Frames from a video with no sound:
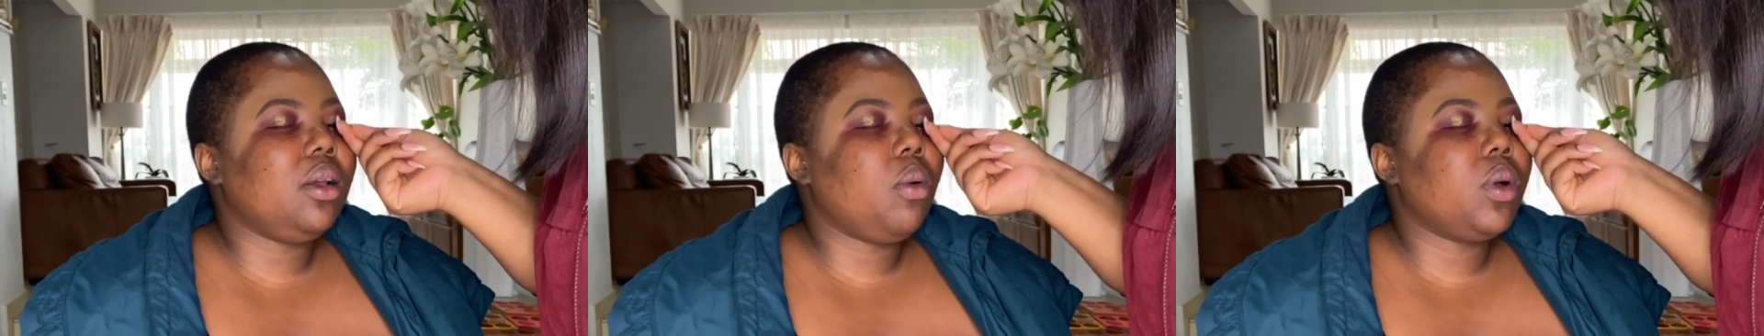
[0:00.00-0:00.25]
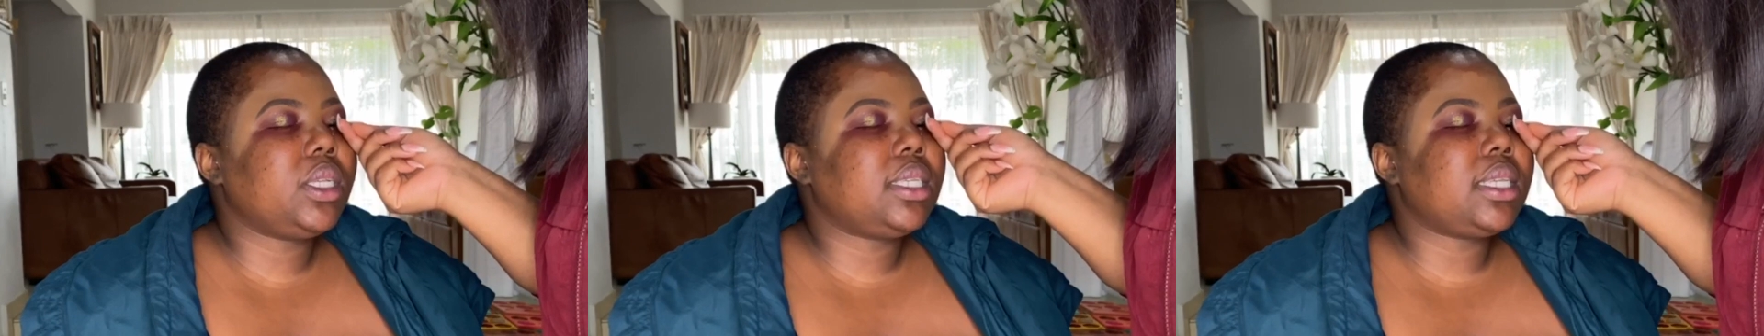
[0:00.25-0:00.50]

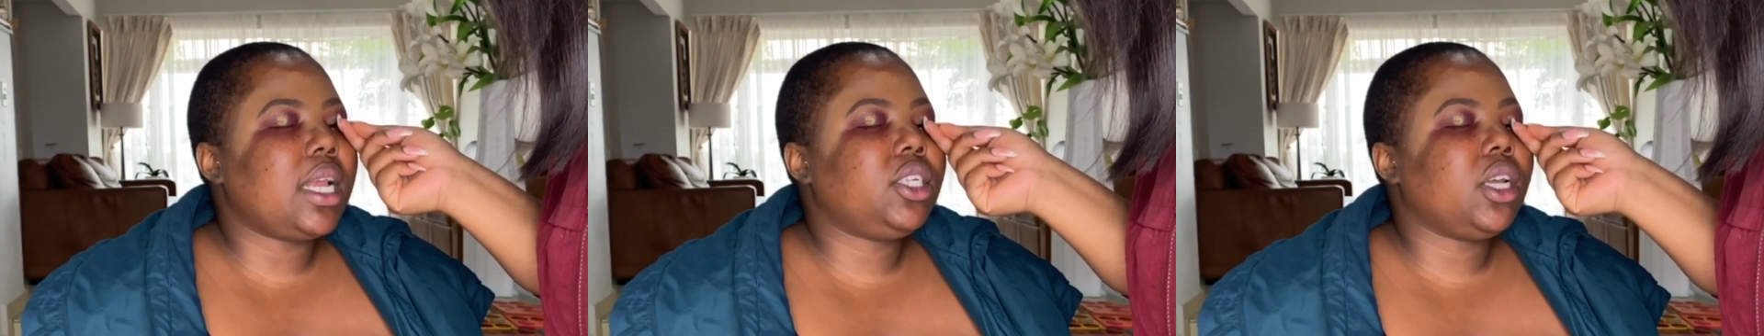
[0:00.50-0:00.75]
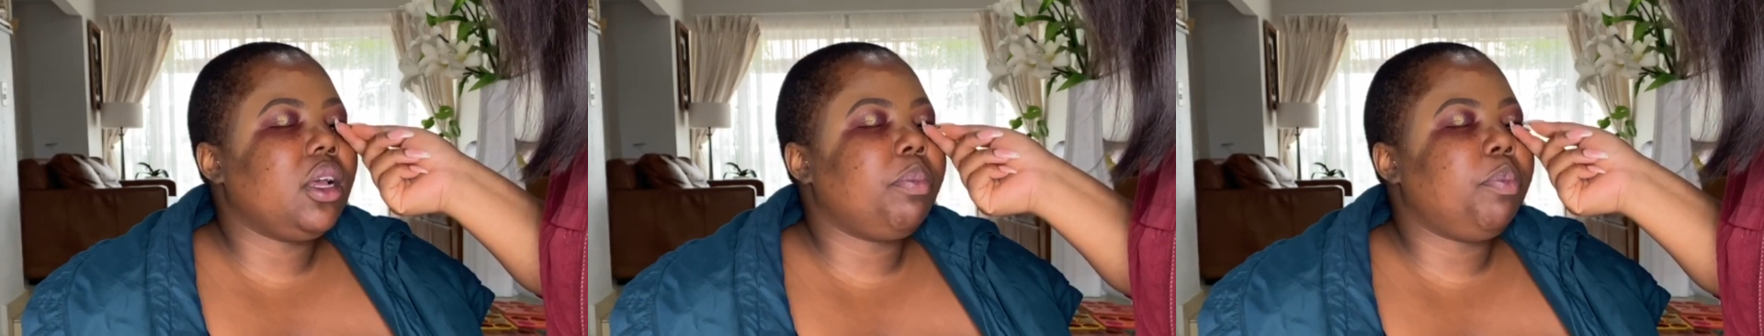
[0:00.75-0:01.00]
was
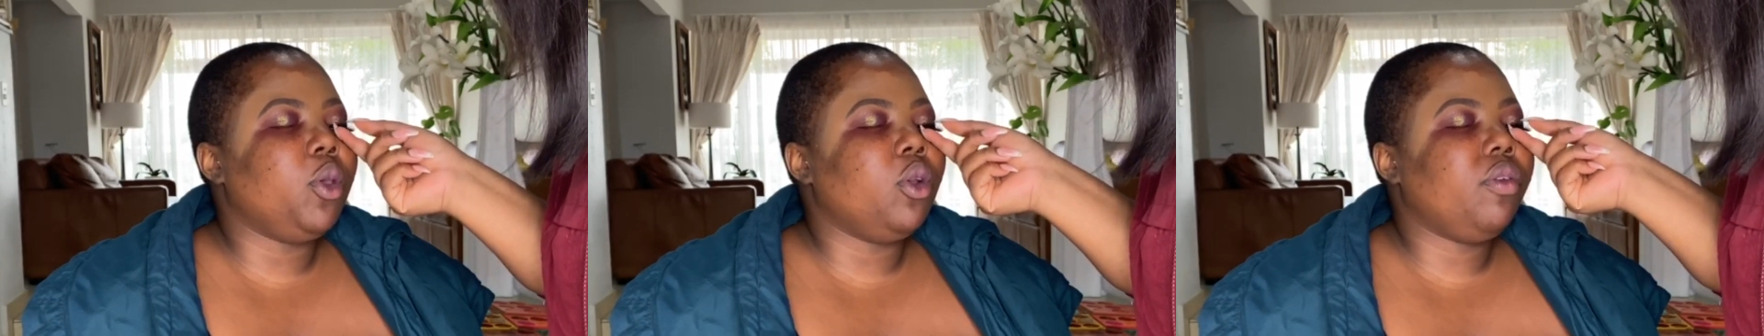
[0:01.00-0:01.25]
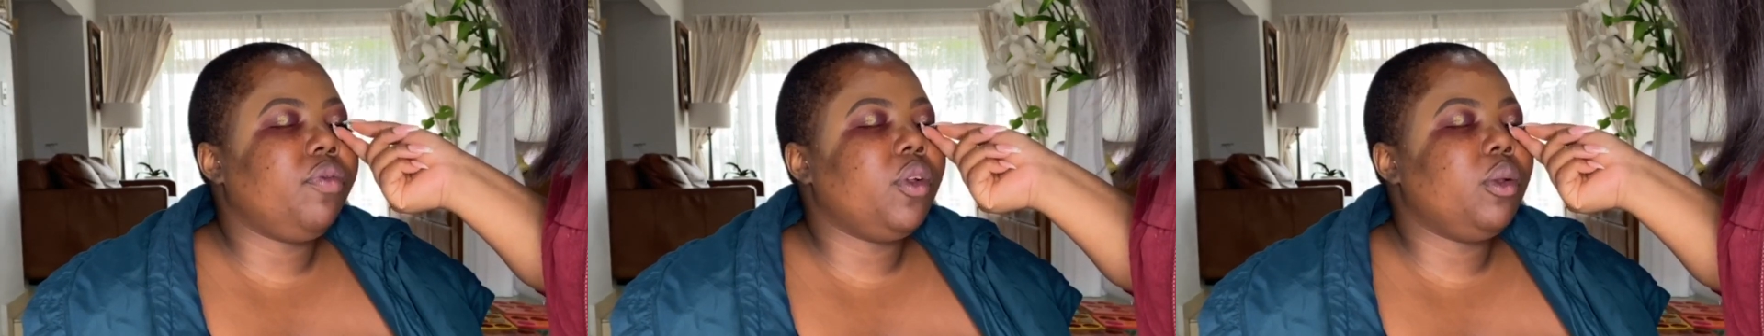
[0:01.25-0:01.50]
such a
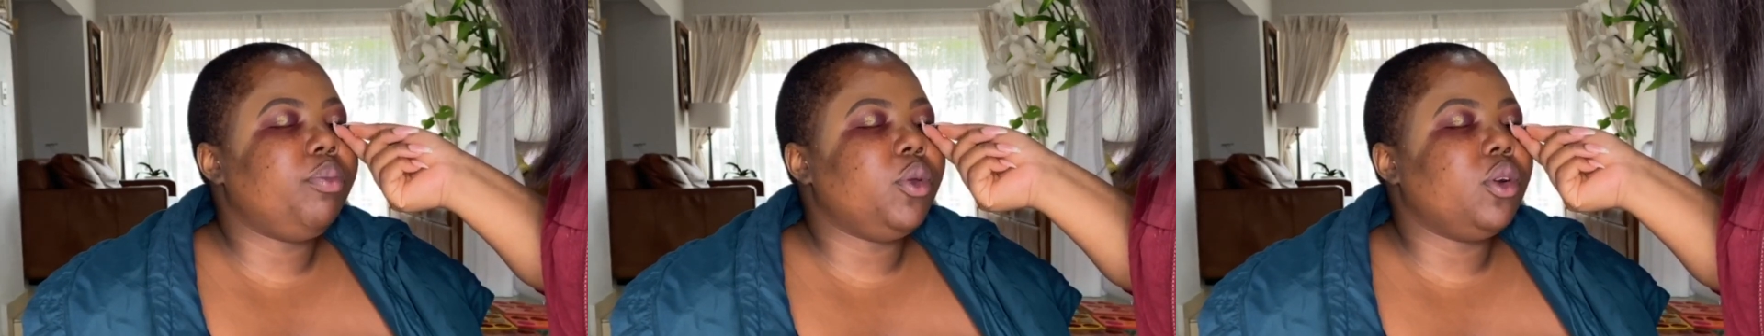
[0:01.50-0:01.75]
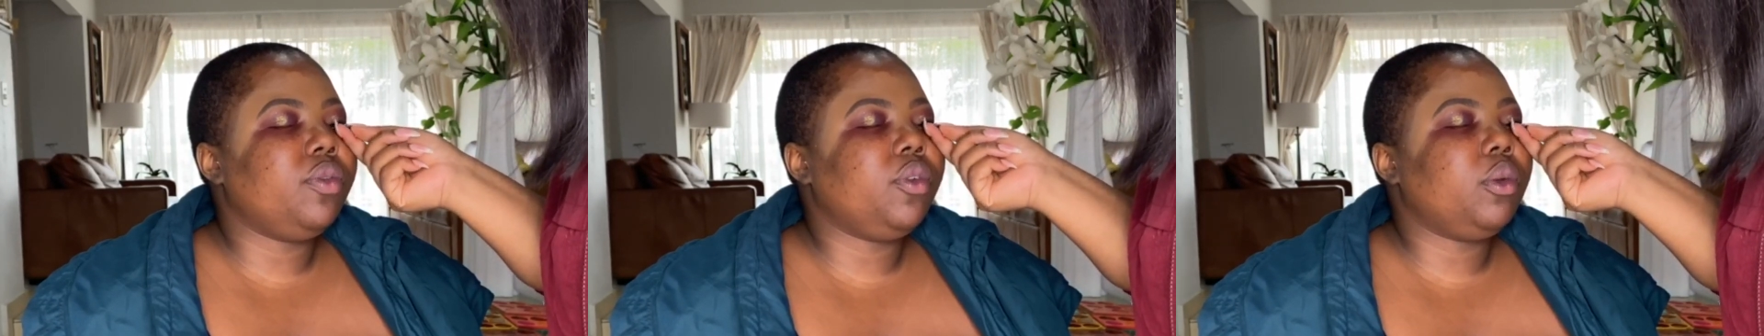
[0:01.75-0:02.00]
beautiful,
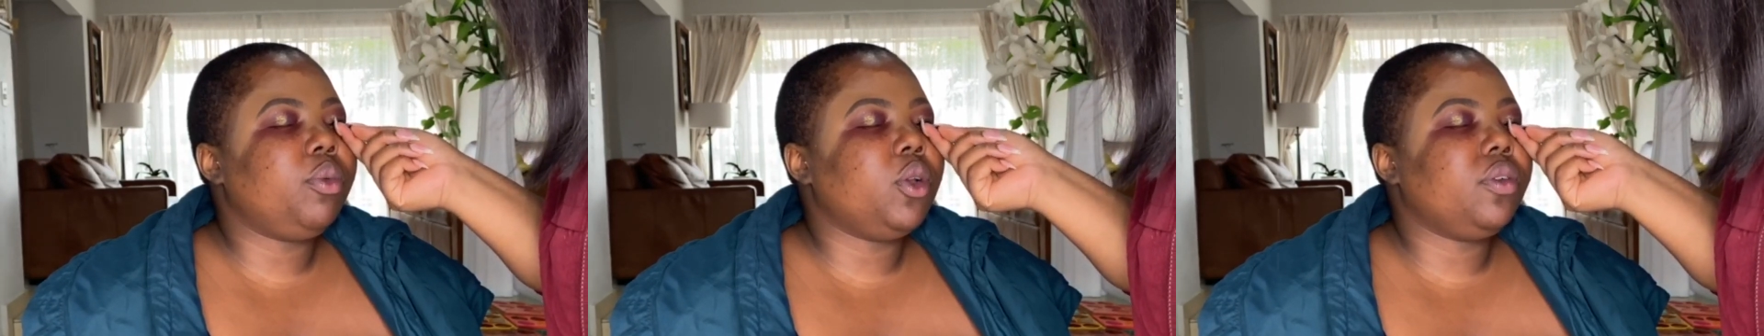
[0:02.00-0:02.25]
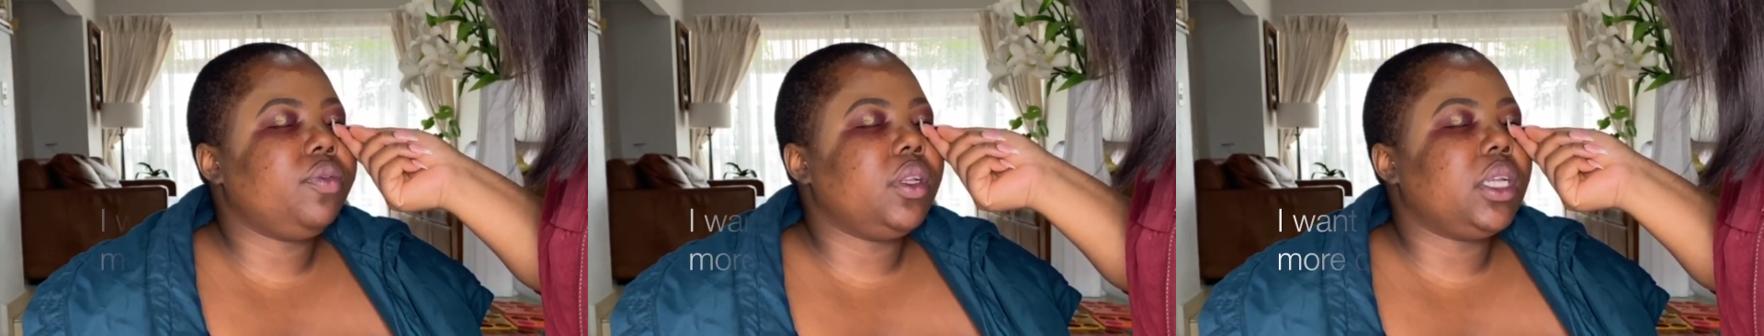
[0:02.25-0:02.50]
beautiful,
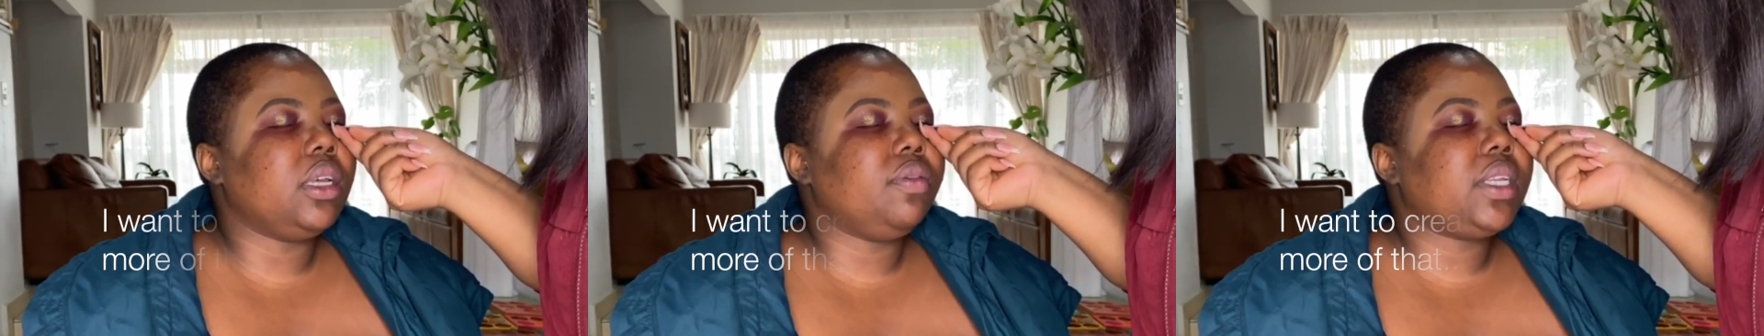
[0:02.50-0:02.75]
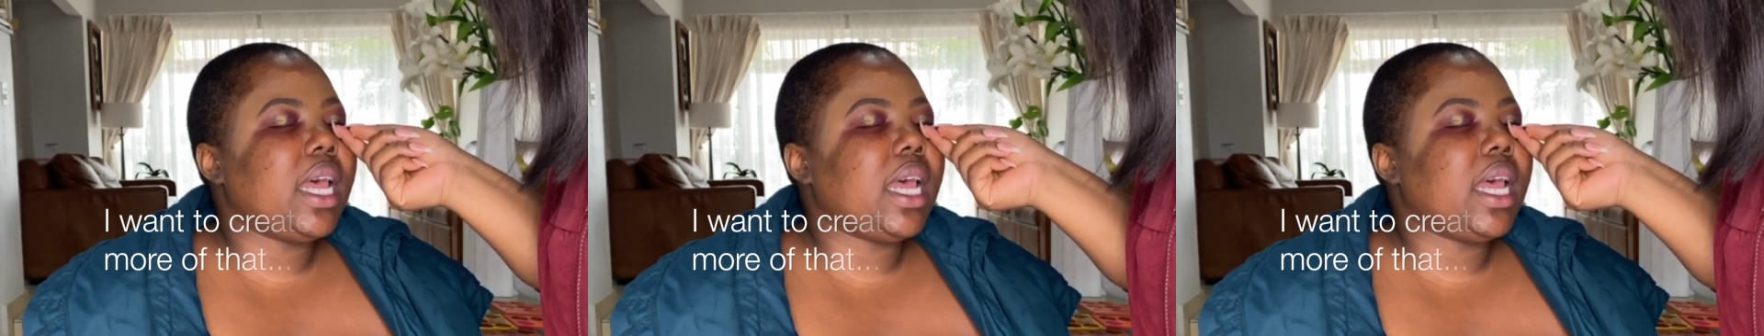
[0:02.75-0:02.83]
beautiful gift.